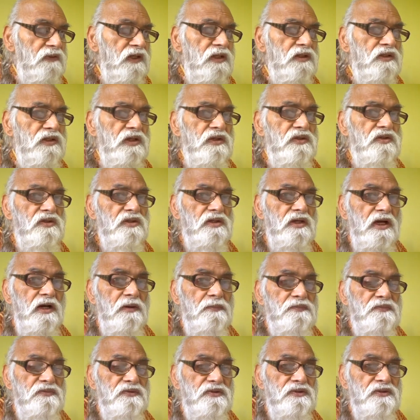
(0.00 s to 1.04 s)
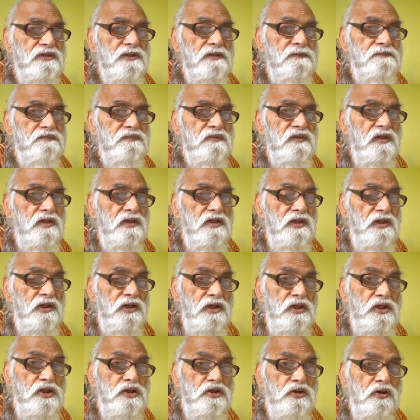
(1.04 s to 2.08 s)
This comes
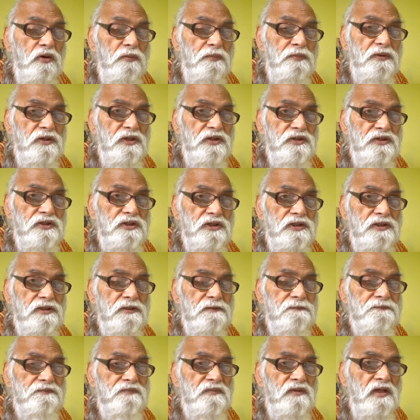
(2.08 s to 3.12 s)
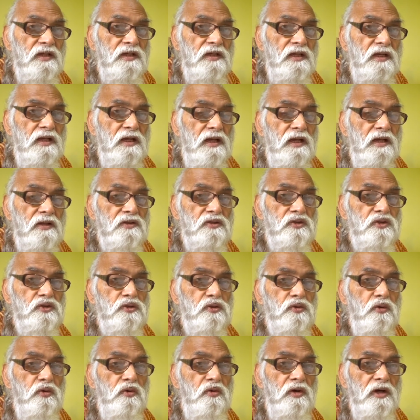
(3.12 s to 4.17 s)
Isha Upanishad,
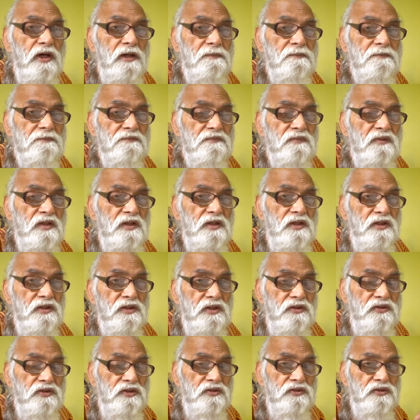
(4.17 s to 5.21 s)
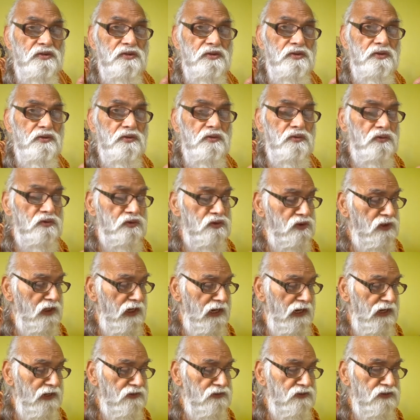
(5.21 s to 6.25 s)
Soham. This is used
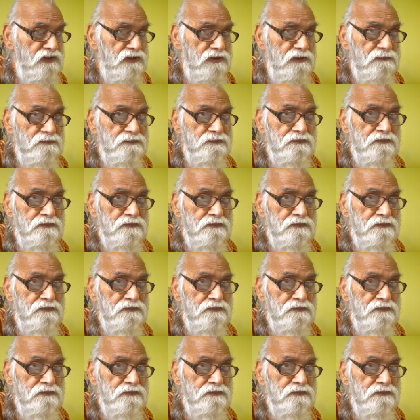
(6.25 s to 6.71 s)
as